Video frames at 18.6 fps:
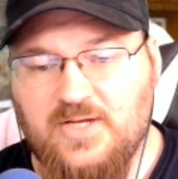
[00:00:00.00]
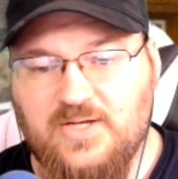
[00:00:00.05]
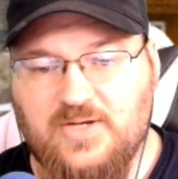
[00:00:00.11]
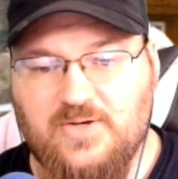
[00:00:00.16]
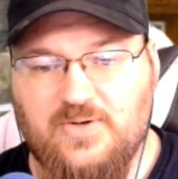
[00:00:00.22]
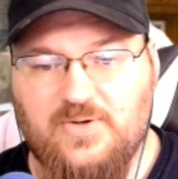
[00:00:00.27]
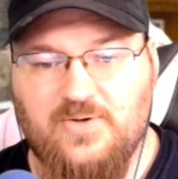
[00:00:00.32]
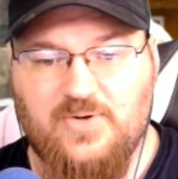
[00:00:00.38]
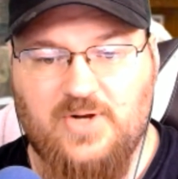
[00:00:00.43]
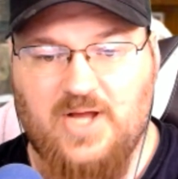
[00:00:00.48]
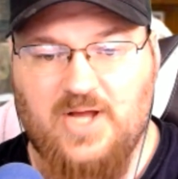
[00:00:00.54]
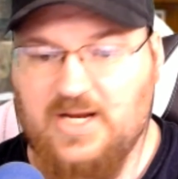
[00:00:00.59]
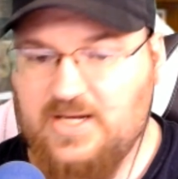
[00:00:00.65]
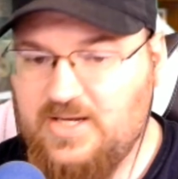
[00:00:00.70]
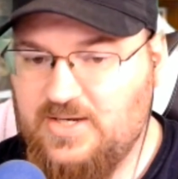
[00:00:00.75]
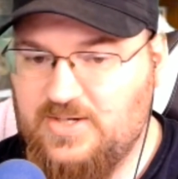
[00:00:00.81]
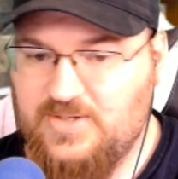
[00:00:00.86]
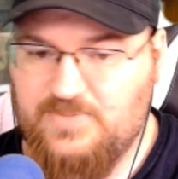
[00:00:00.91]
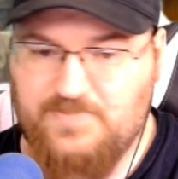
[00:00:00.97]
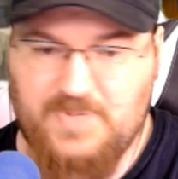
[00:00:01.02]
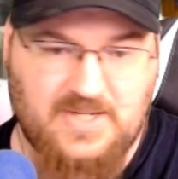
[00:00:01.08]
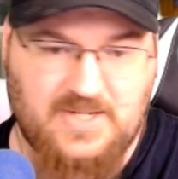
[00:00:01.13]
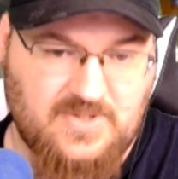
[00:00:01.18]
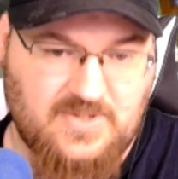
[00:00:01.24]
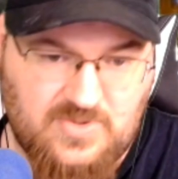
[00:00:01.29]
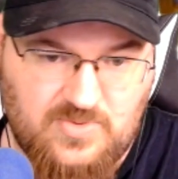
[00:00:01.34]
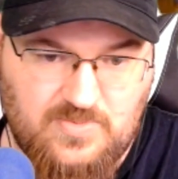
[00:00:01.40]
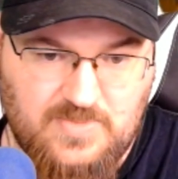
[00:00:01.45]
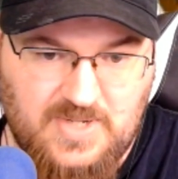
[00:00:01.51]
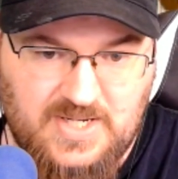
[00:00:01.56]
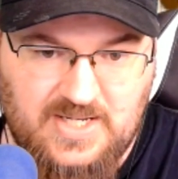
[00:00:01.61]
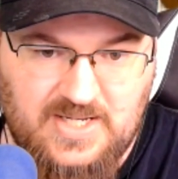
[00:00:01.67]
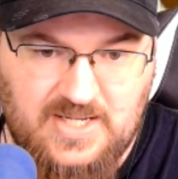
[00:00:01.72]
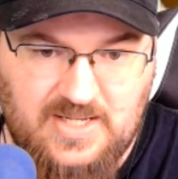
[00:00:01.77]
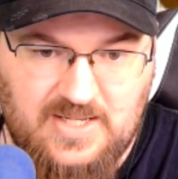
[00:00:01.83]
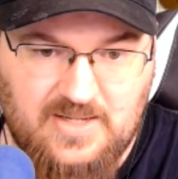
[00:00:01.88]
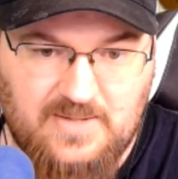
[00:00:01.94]
You're not going to pin too
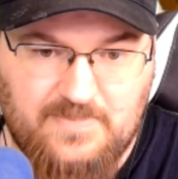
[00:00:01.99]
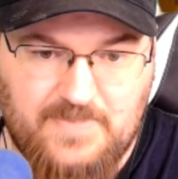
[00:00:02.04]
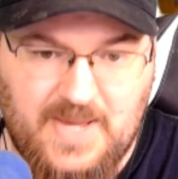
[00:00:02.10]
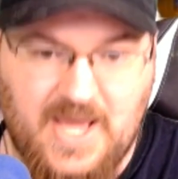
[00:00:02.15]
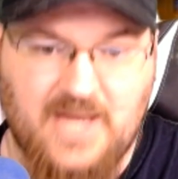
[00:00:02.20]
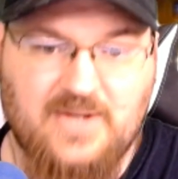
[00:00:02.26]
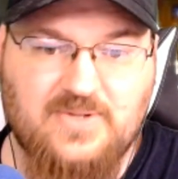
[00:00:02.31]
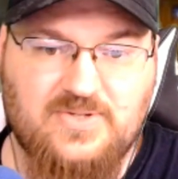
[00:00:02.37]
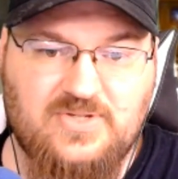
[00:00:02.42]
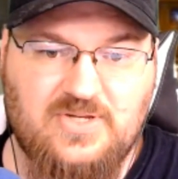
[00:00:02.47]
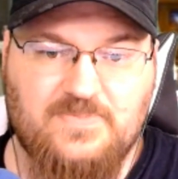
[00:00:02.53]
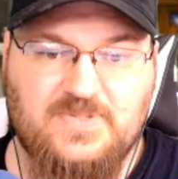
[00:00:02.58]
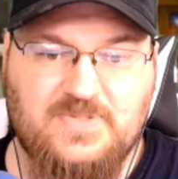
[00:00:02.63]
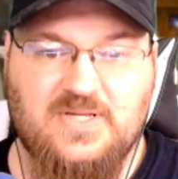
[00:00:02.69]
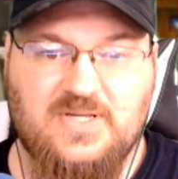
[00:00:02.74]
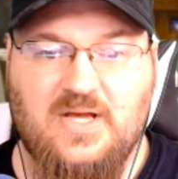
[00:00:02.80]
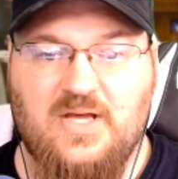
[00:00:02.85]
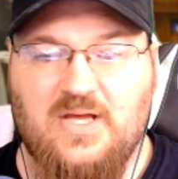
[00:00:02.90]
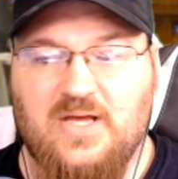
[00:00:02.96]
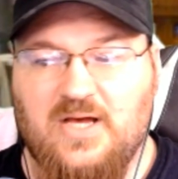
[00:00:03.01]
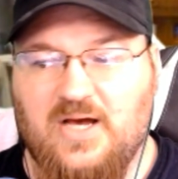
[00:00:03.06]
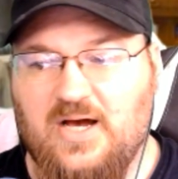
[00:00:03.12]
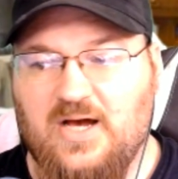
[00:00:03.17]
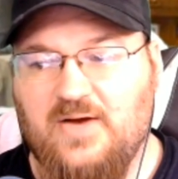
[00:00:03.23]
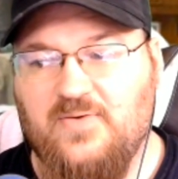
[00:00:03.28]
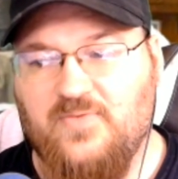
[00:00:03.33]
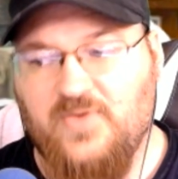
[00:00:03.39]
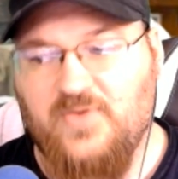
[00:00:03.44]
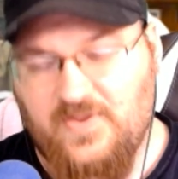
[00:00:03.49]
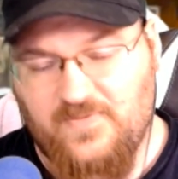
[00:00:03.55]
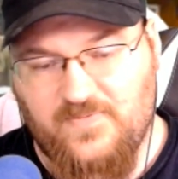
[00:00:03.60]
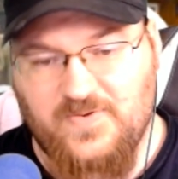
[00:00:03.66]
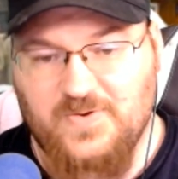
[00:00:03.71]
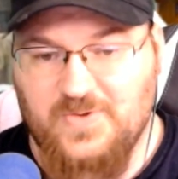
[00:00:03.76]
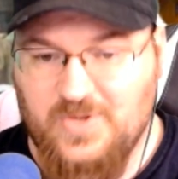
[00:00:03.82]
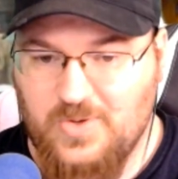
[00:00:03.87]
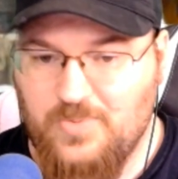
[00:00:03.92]
many battleships.
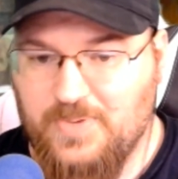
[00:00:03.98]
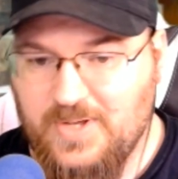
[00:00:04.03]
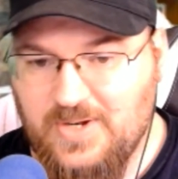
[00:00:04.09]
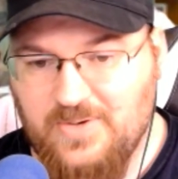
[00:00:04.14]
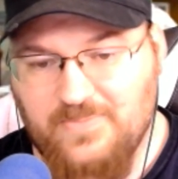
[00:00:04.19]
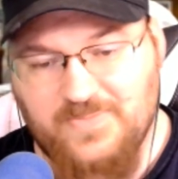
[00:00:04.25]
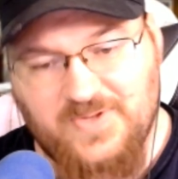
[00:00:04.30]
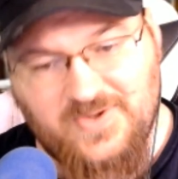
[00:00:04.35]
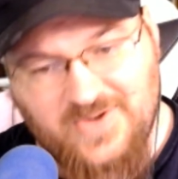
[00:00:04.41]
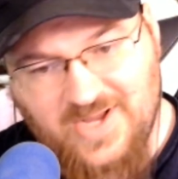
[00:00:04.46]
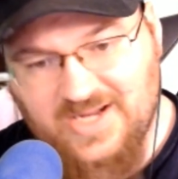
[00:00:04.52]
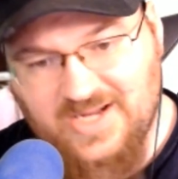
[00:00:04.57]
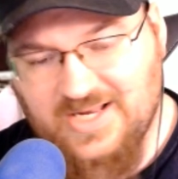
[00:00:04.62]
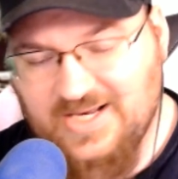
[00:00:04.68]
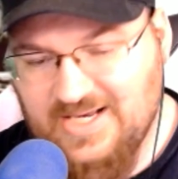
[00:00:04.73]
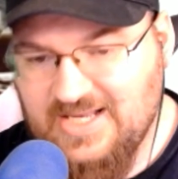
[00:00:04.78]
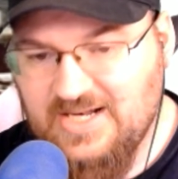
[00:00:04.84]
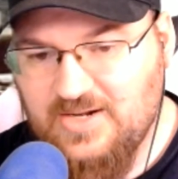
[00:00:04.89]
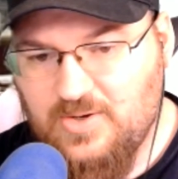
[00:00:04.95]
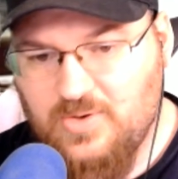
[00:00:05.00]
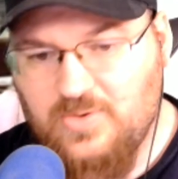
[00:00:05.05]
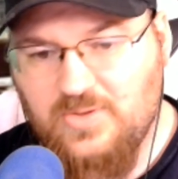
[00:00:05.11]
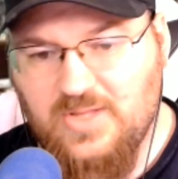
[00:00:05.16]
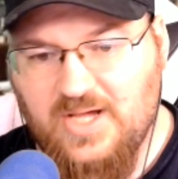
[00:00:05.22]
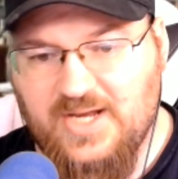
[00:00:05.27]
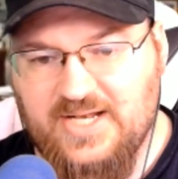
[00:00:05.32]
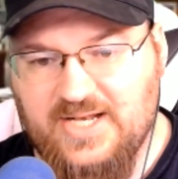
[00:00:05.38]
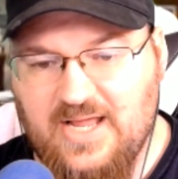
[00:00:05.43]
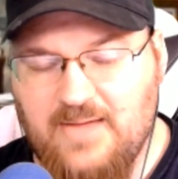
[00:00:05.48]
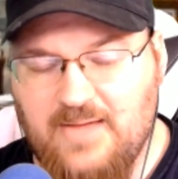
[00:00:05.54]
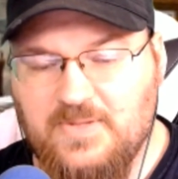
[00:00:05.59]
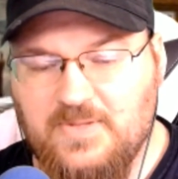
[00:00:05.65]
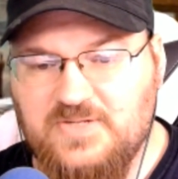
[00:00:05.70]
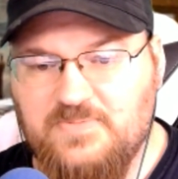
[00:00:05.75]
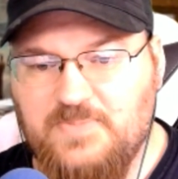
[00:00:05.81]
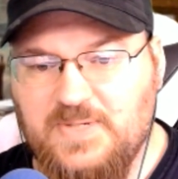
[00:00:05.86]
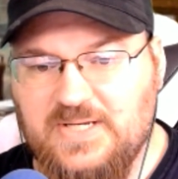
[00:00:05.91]
If you do pin them, you're not going to get a whole lot of
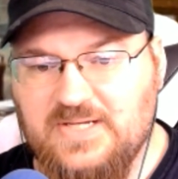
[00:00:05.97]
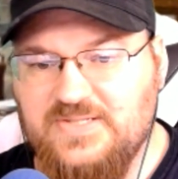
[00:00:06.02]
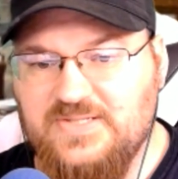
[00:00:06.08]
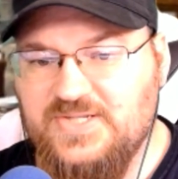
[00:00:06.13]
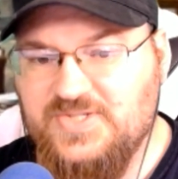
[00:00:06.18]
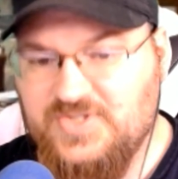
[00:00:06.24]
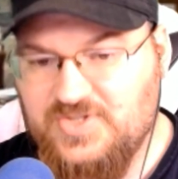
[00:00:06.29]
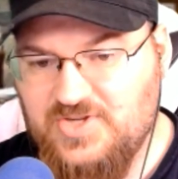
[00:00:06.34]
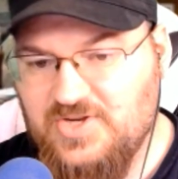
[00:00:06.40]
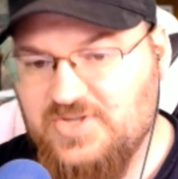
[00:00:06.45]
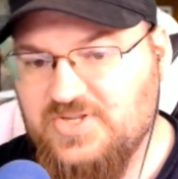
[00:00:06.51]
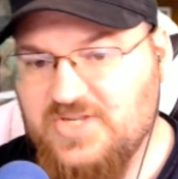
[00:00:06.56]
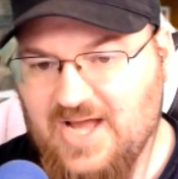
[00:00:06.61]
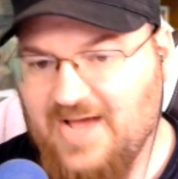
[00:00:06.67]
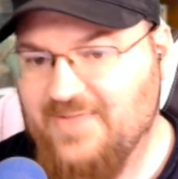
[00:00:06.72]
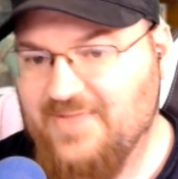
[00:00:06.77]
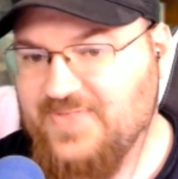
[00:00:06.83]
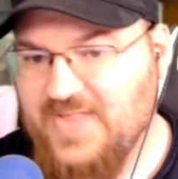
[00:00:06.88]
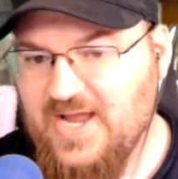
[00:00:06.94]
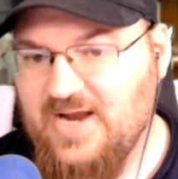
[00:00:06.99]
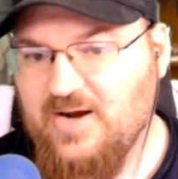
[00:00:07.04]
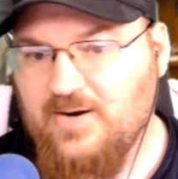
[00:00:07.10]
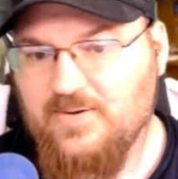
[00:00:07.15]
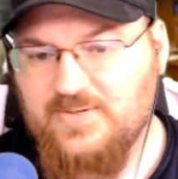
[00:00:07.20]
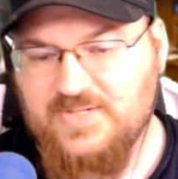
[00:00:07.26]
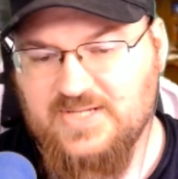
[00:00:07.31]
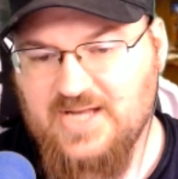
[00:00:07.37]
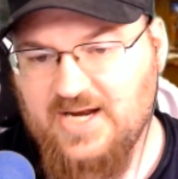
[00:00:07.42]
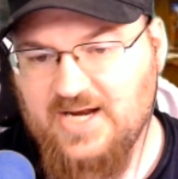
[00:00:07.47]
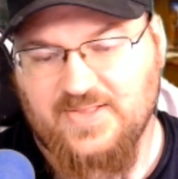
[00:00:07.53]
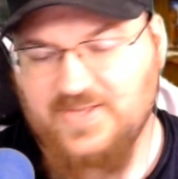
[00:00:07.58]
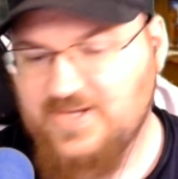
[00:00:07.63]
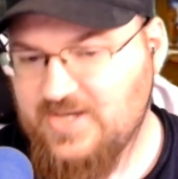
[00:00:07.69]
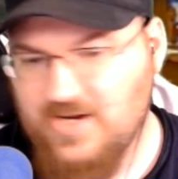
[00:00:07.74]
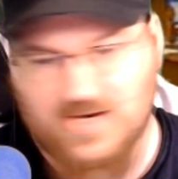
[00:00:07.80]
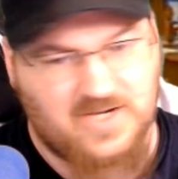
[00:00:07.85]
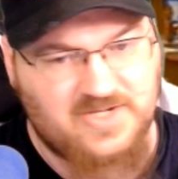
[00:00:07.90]
damage because it's just not there. It's not in
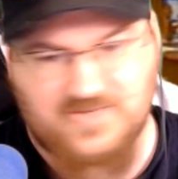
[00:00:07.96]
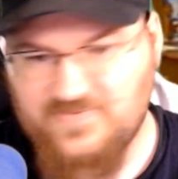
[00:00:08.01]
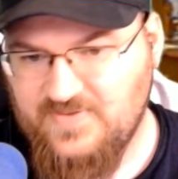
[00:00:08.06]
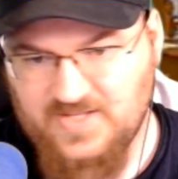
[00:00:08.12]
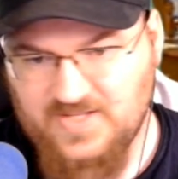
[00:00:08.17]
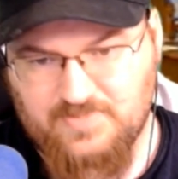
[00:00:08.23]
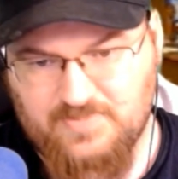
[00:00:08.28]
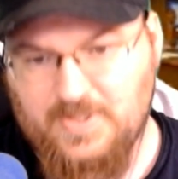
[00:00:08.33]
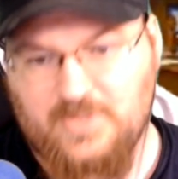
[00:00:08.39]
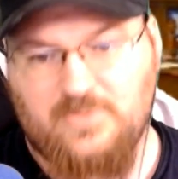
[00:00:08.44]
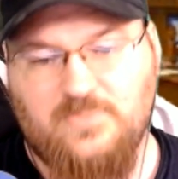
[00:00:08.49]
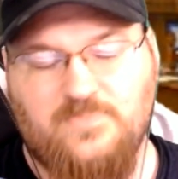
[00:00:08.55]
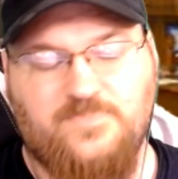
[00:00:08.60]
the cards for this boat.